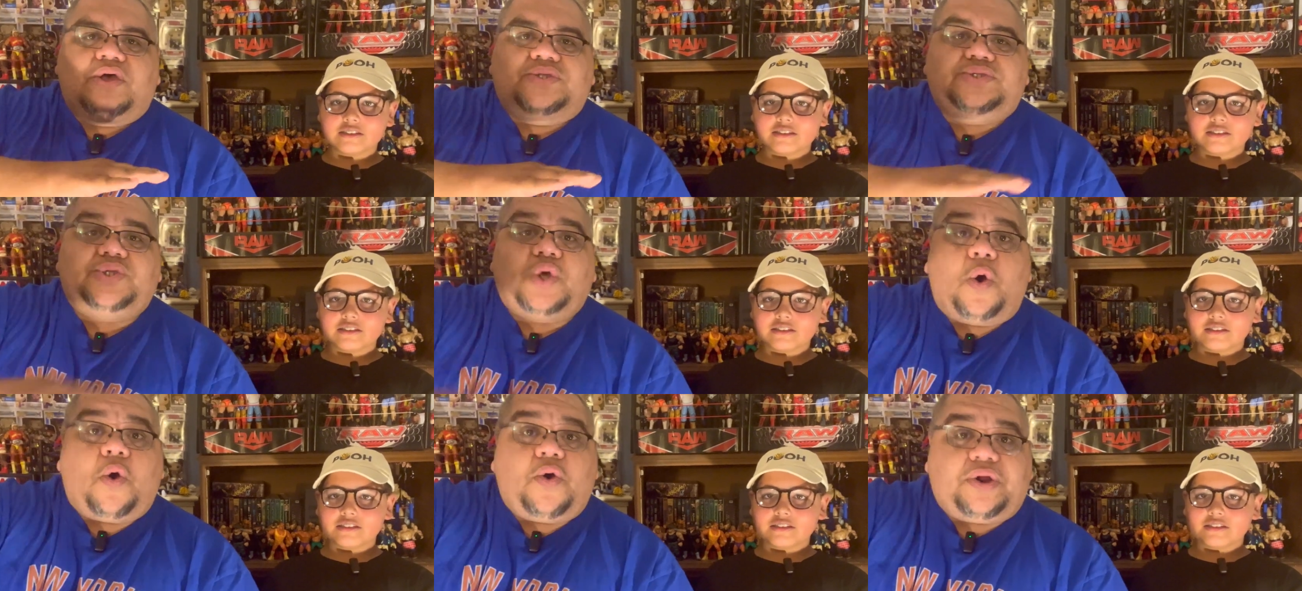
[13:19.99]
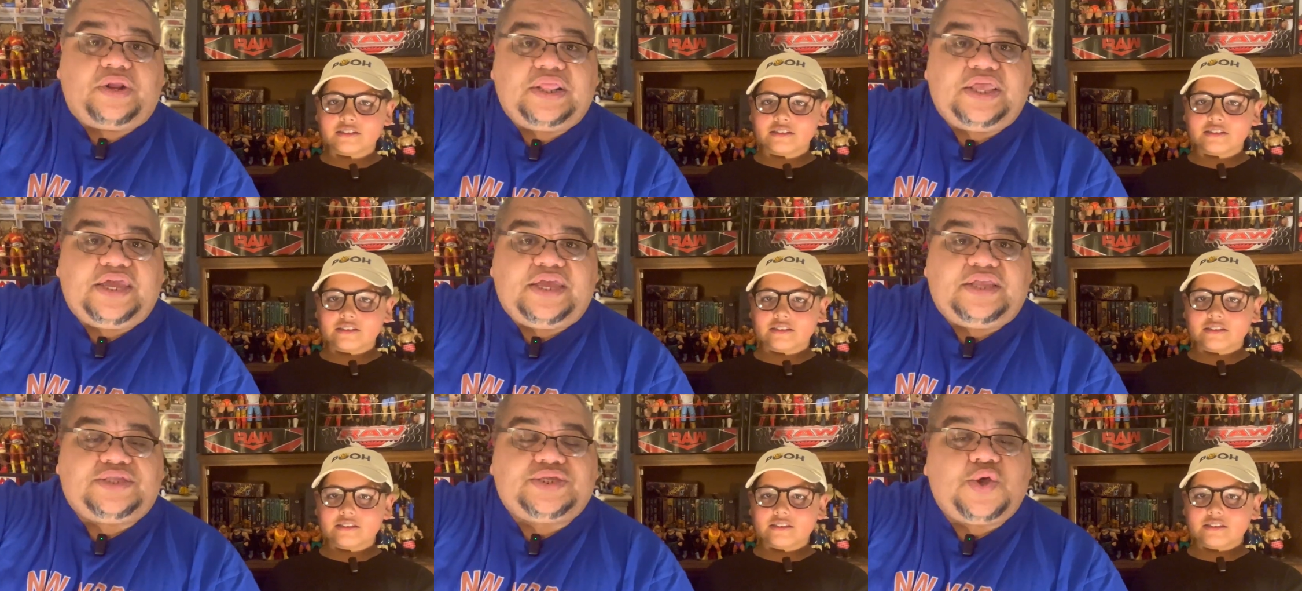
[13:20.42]

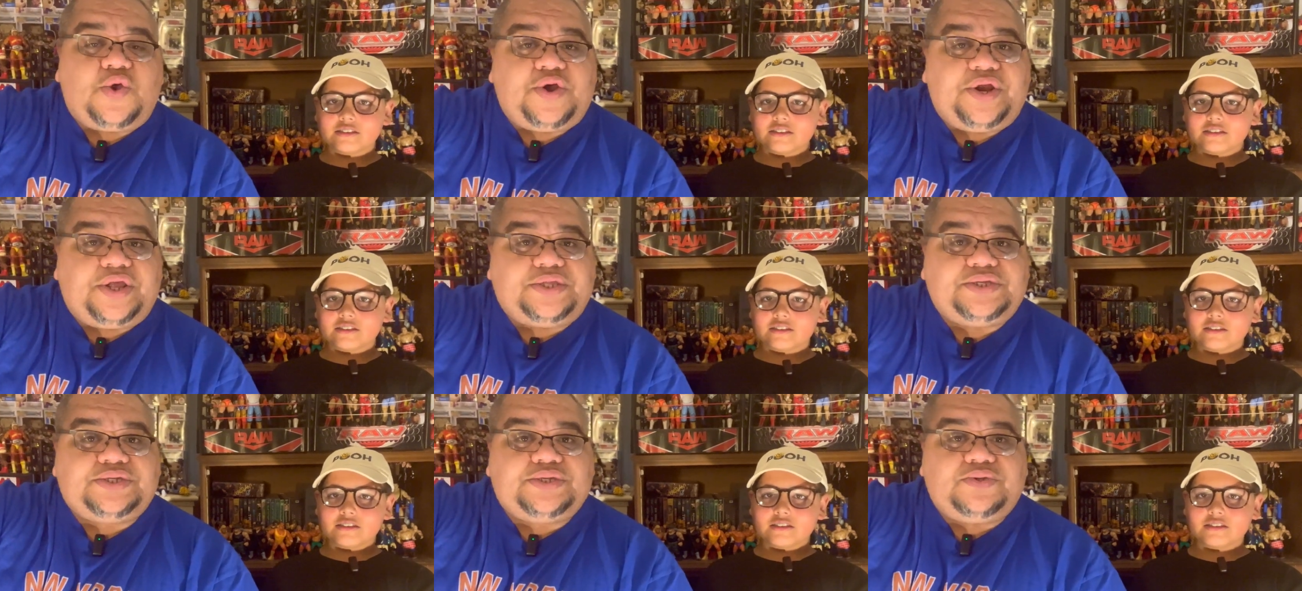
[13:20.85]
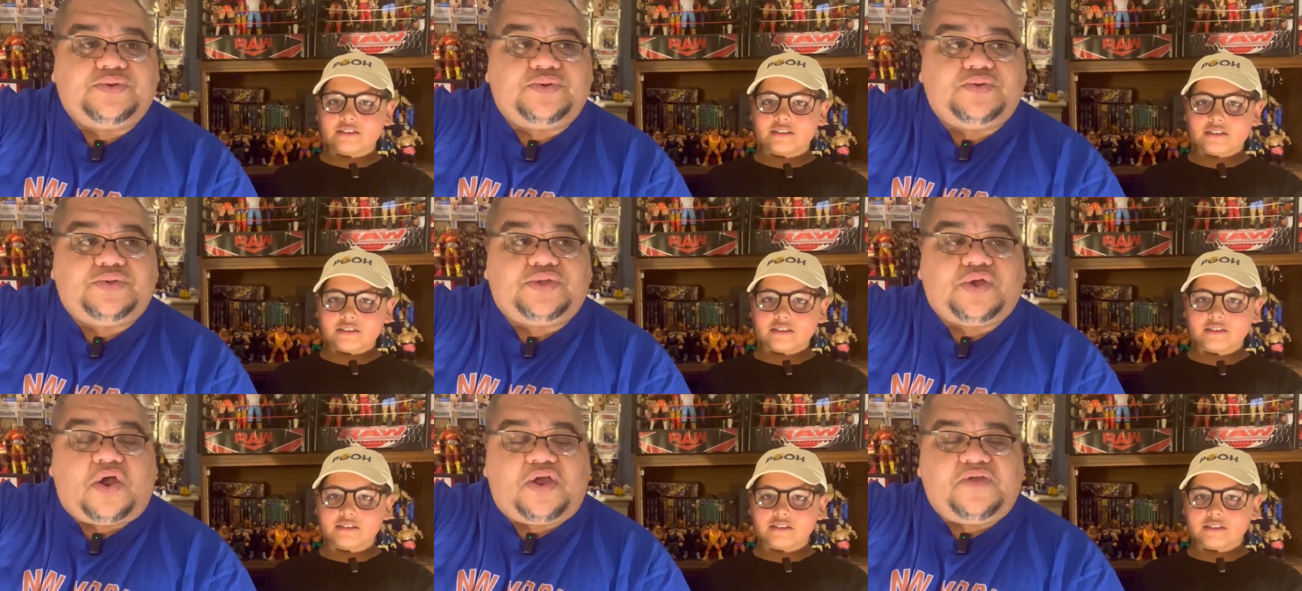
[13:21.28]
Speaker 1: totally turned into
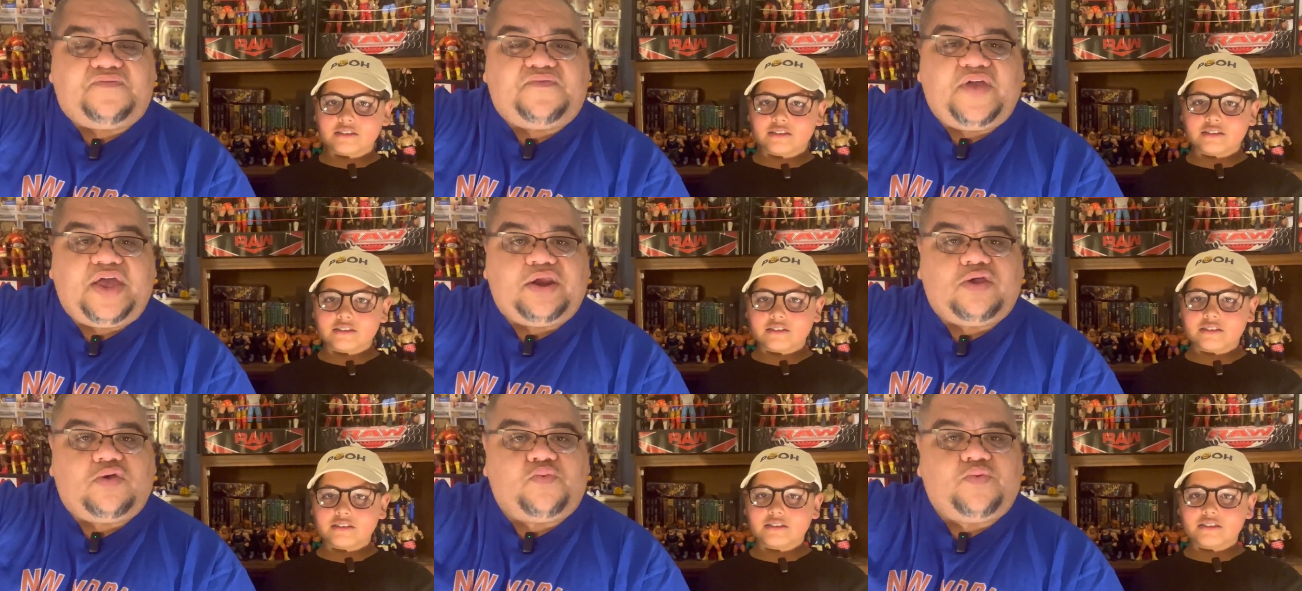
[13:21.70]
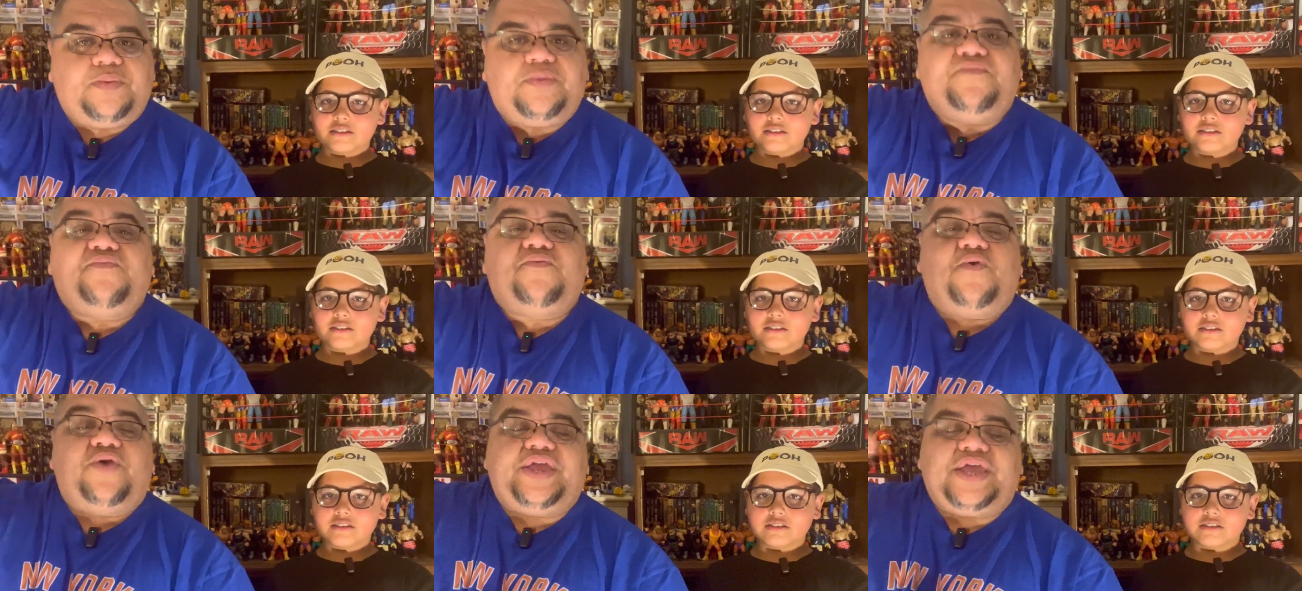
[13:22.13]
Darth Vader
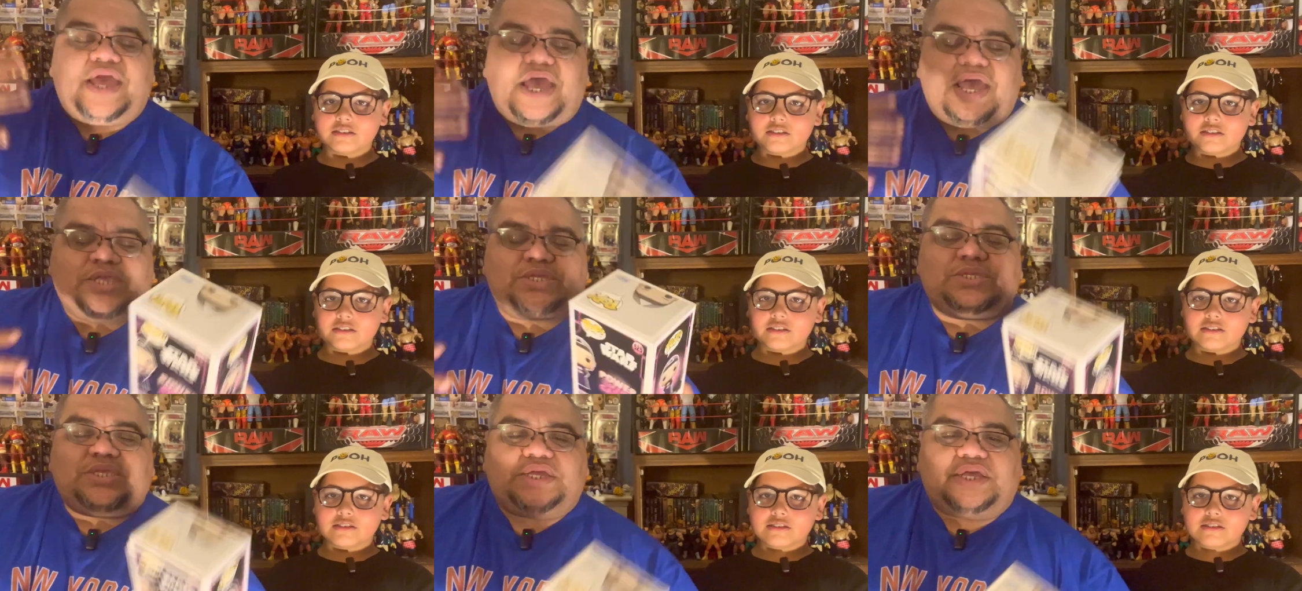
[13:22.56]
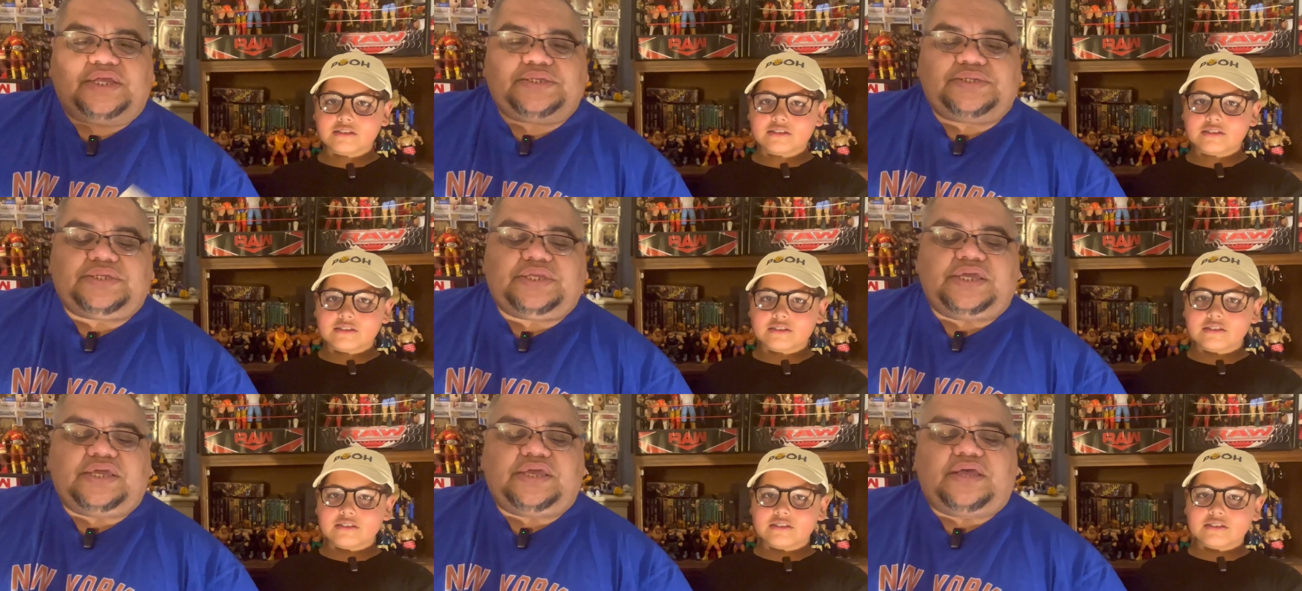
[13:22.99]
before he actually gets
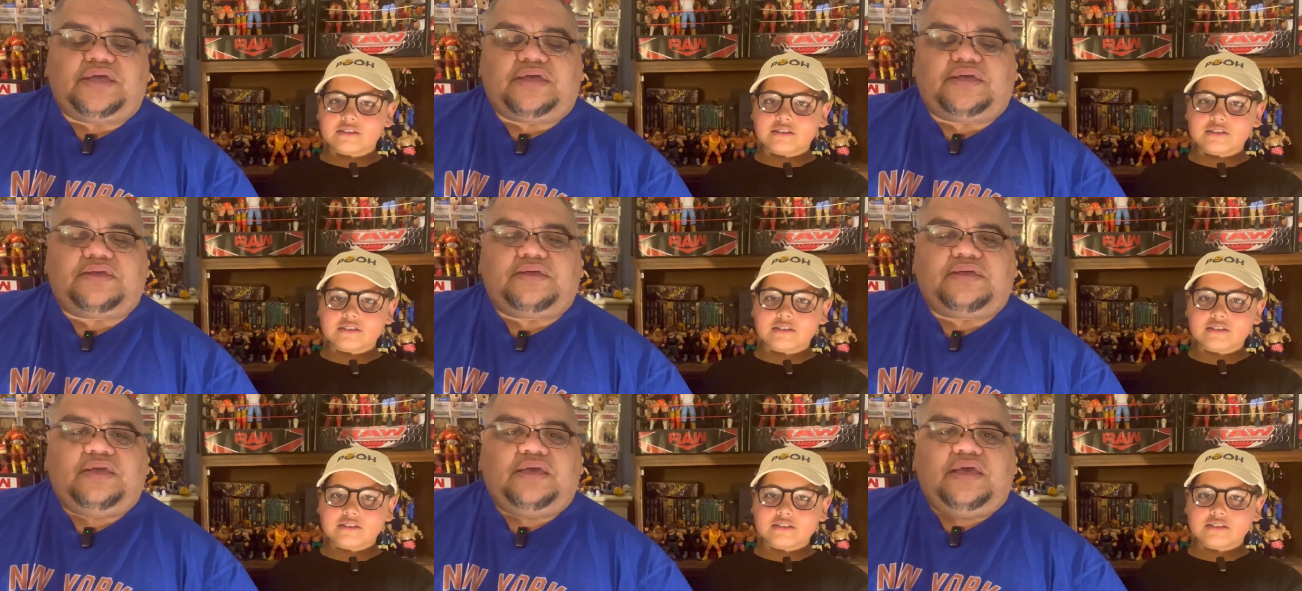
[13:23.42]
the uh,